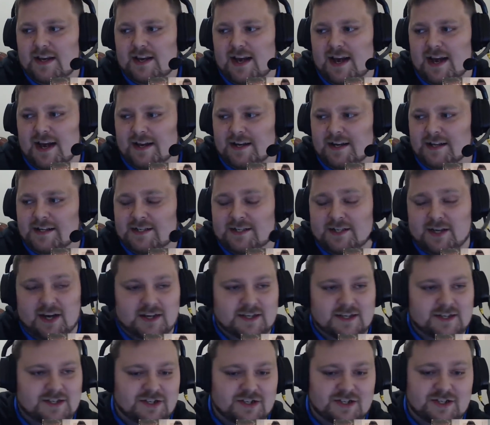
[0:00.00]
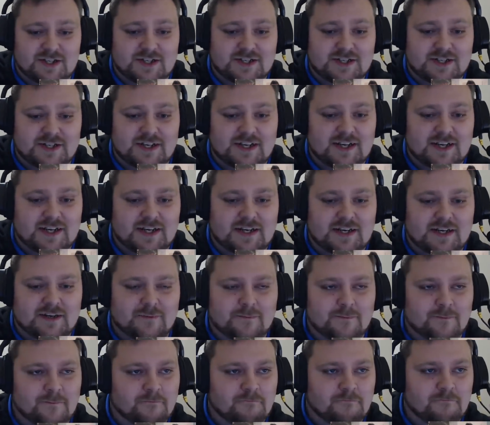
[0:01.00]
And it sucks just to see
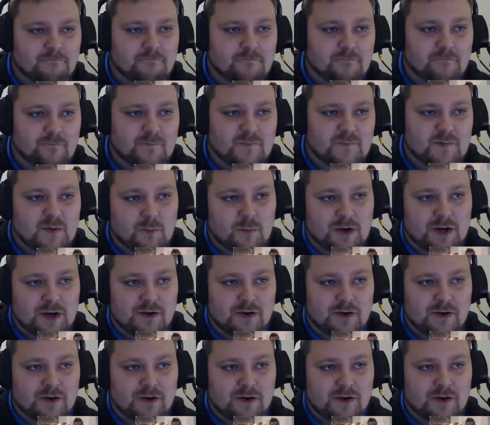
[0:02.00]
one